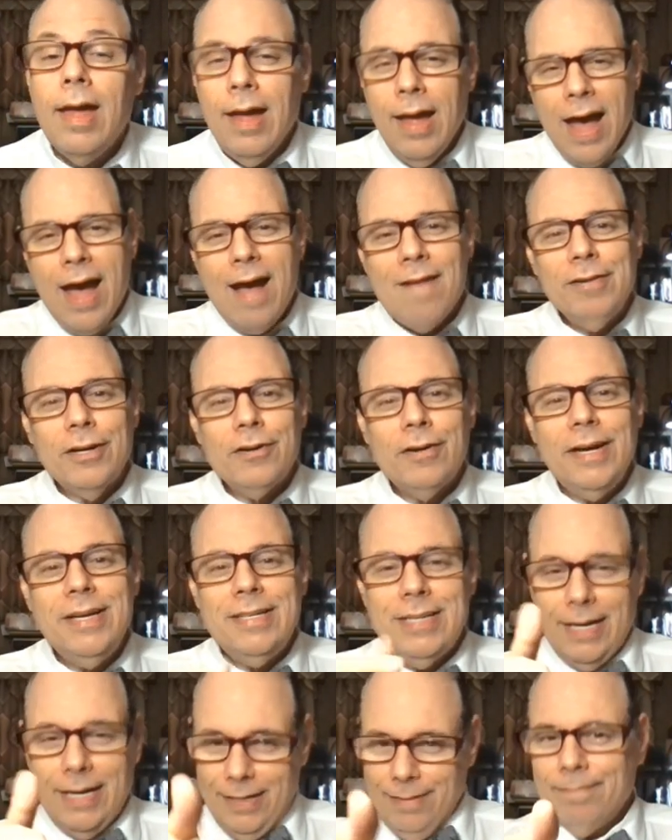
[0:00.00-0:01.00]
Have a great
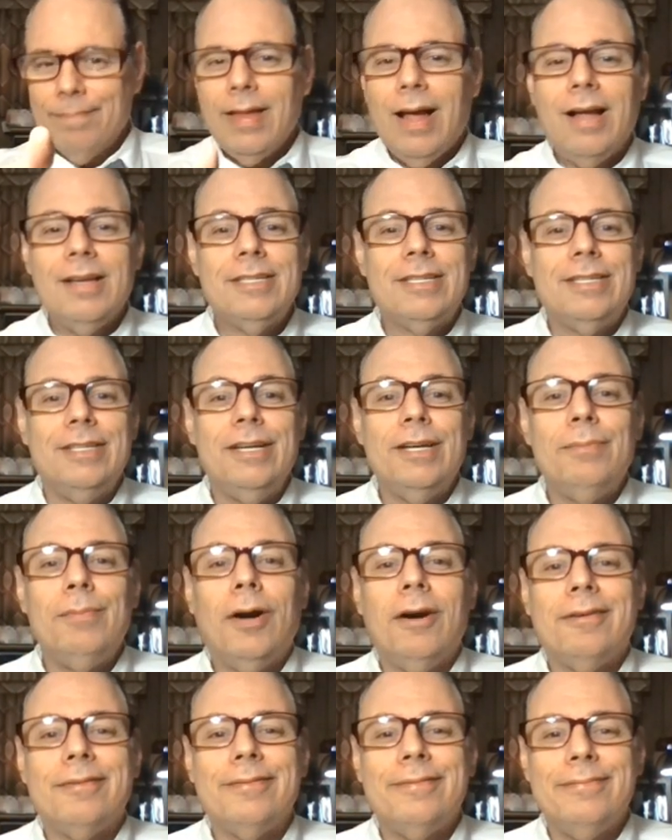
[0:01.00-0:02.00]
day. I'll see you
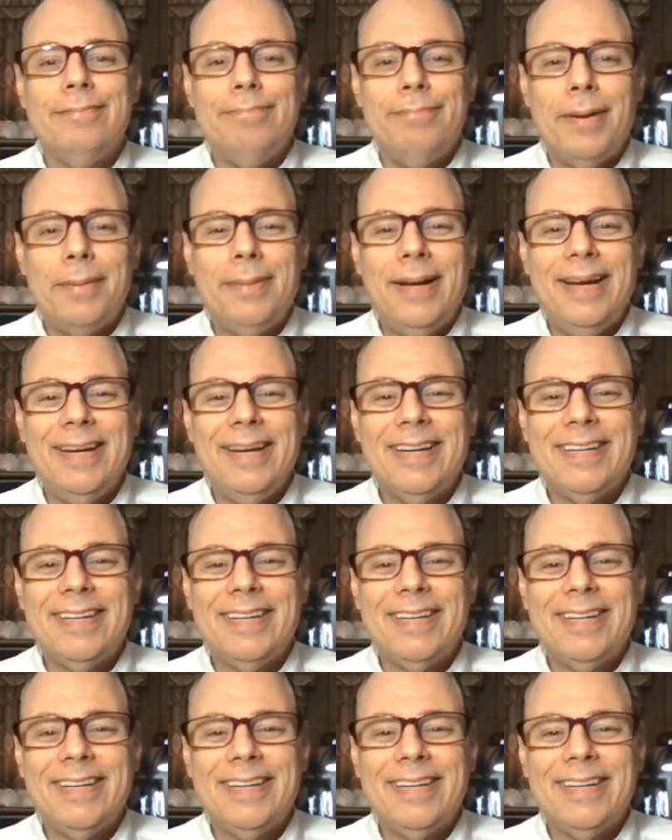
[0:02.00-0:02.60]
tomorrow. Bye bye.